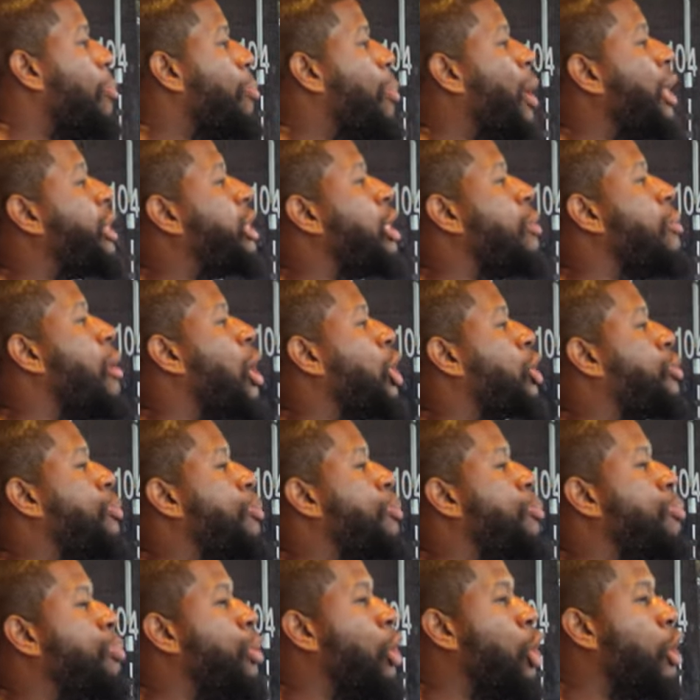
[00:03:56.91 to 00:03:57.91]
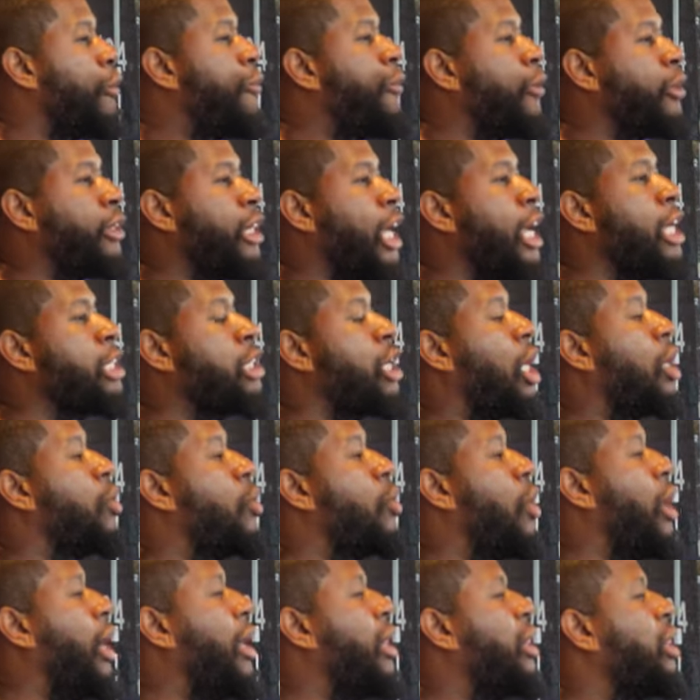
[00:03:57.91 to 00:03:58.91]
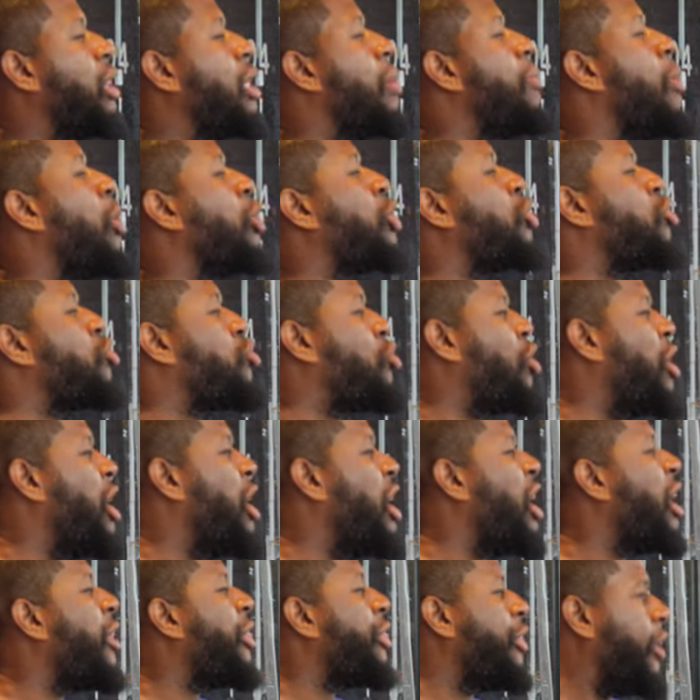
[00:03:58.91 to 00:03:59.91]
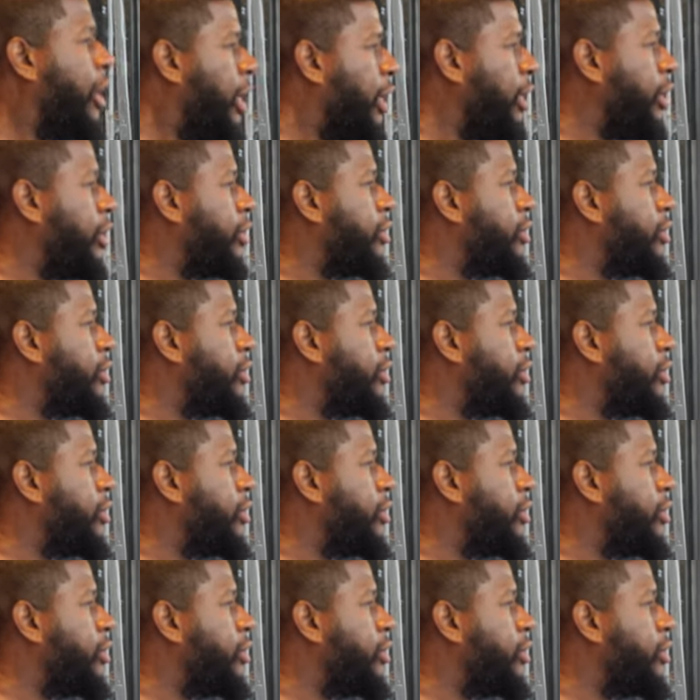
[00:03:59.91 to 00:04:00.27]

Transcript: But the most beautiful things are the what? The most rare things.